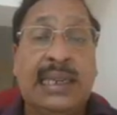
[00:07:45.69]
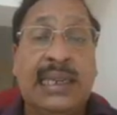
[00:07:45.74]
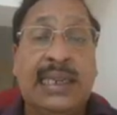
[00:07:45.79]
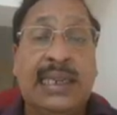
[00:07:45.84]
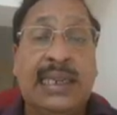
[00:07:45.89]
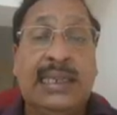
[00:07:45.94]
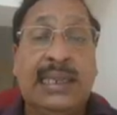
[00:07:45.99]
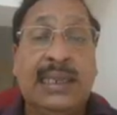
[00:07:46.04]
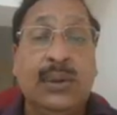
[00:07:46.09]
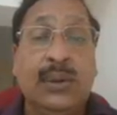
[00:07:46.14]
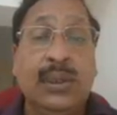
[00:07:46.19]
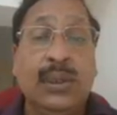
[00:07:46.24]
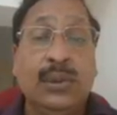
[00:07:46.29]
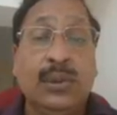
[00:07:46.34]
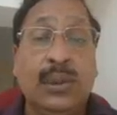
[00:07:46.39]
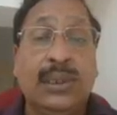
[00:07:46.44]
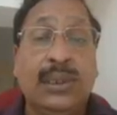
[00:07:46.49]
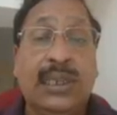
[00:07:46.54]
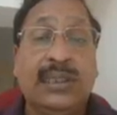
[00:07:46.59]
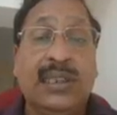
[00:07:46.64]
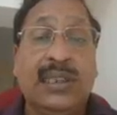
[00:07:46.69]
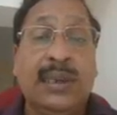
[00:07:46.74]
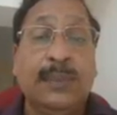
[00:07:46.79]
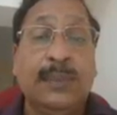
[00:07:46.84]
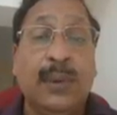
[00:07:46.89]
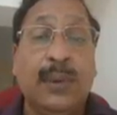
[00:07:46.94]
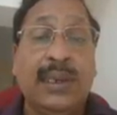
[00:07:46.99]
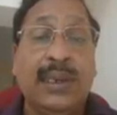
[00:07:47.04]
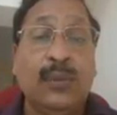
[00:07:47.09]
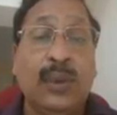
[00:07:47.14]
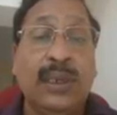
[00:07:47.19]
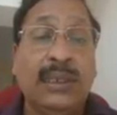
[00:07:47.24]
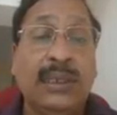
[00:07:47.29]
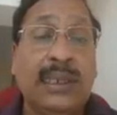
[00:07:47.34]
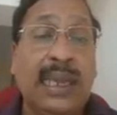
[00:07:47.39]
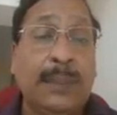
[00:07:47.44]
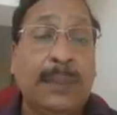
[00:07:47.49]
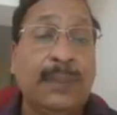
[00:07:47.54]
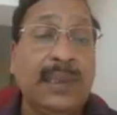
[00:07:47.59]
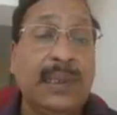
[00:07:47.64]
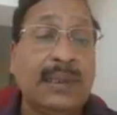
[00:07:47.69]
IL equal to 23.1 ampere.